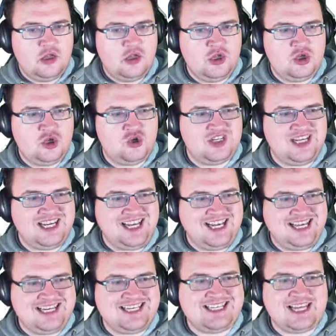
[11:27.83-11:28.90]
using
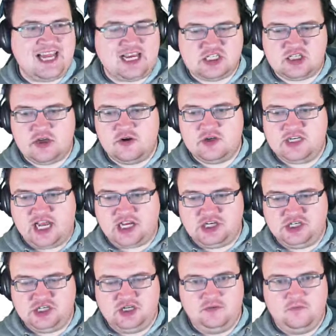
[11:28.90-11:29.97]
index
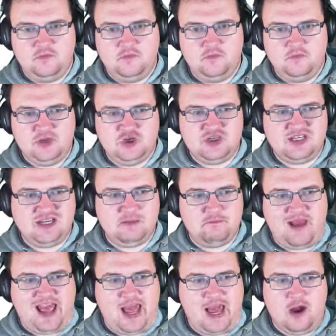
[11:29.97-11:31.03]
notation, using
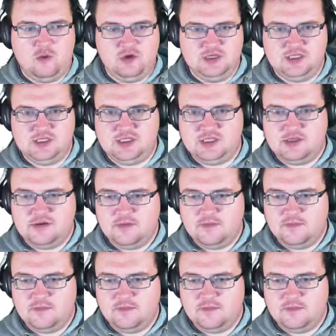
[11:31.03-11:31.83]
powers?